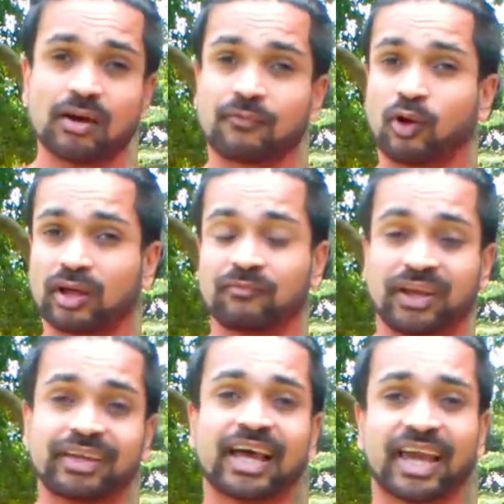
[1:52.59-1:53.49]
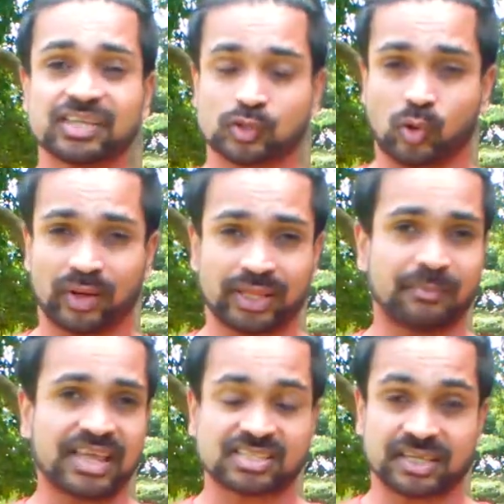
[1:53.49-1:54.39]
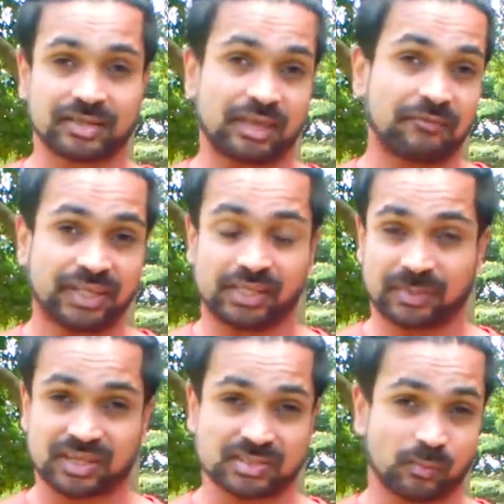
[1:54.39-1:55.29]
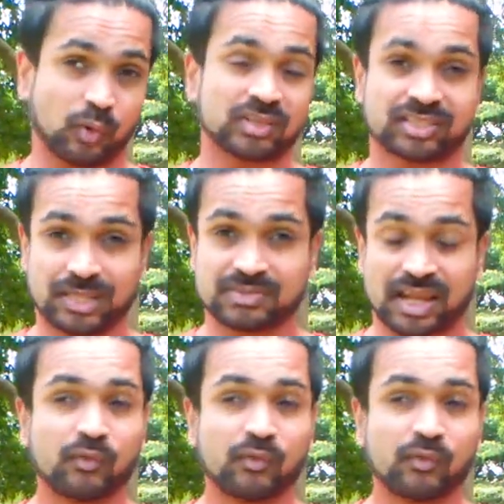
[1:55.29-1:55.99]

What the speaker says: for a very high scoring match, definitely, because of both the teams.